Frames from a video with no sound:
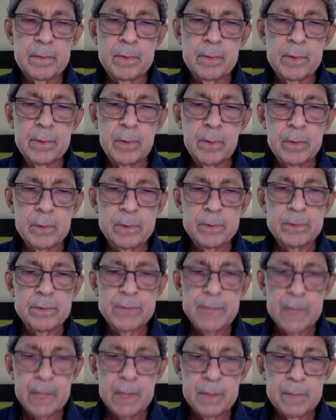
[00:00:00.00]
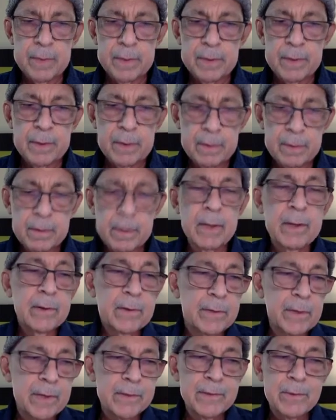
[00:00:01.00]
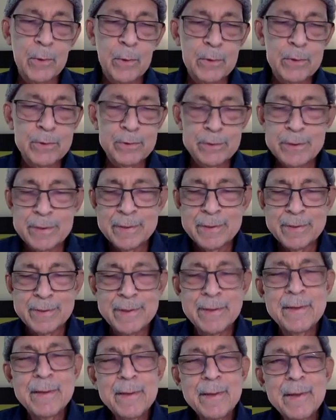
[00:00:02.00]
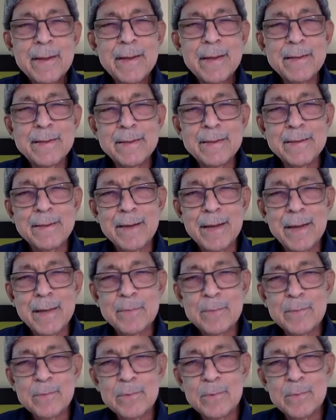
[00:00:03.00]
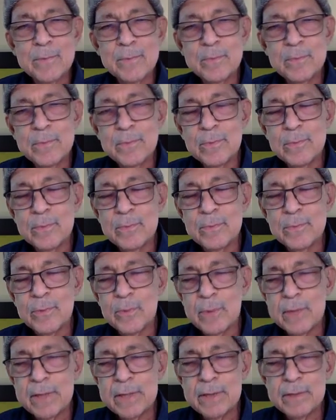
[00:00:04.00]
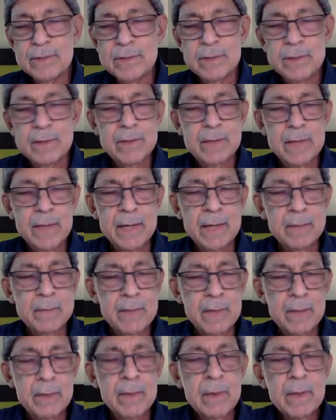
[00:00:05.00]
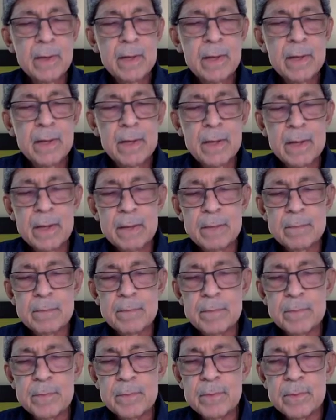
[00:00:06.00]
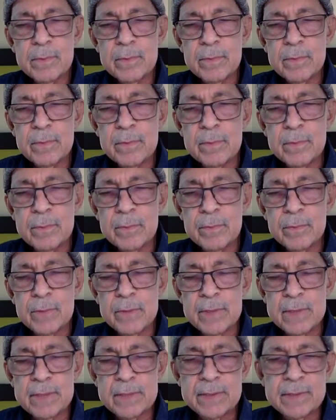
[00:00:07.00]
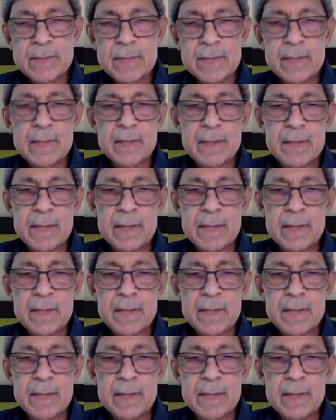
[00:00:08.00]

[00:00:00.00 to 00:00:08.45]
an older gentleman, older at the time, 20 years younger than I am now, um, realized that